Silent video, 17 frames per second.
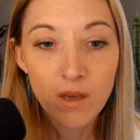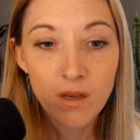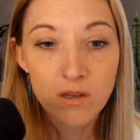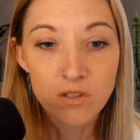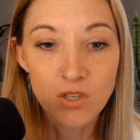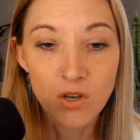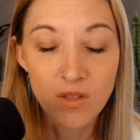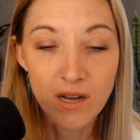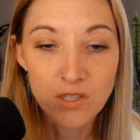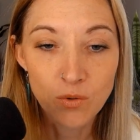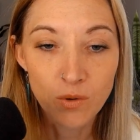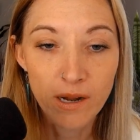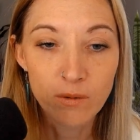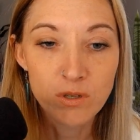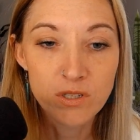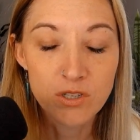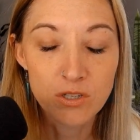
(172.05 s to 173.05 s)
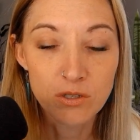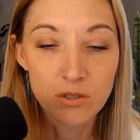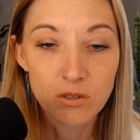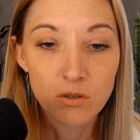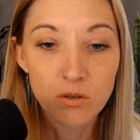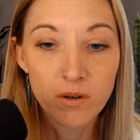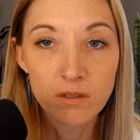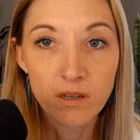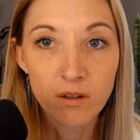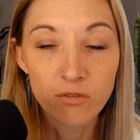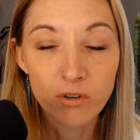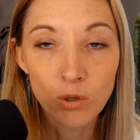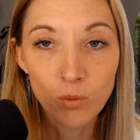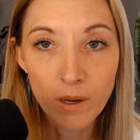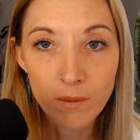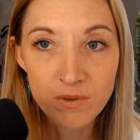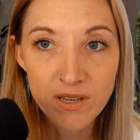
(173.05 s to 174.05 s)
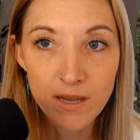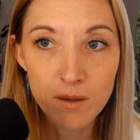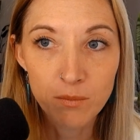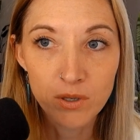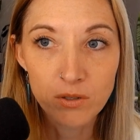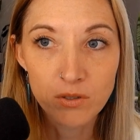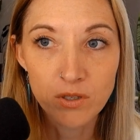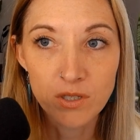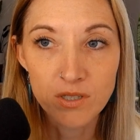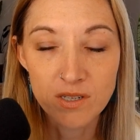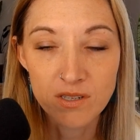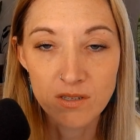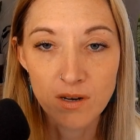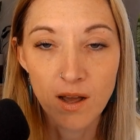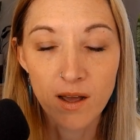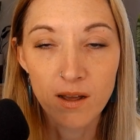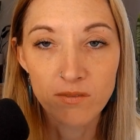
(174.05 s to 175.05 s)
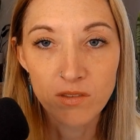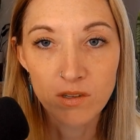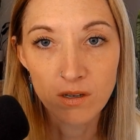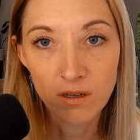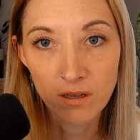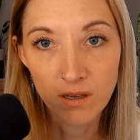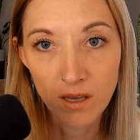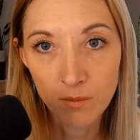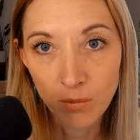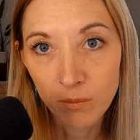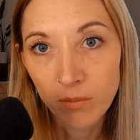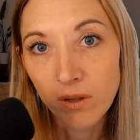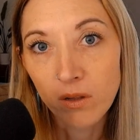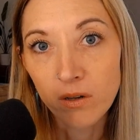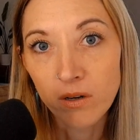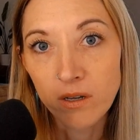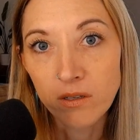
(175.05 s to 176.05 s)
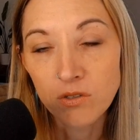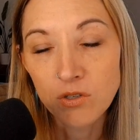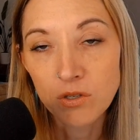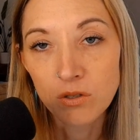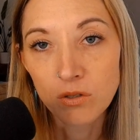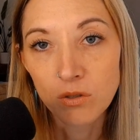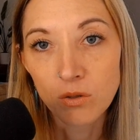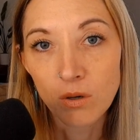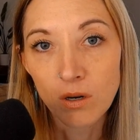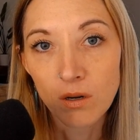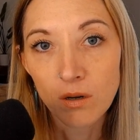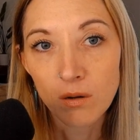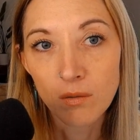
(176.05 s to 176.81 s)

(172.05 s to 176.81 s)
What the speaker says: So that's what I would do. If your website builder does not have the capability to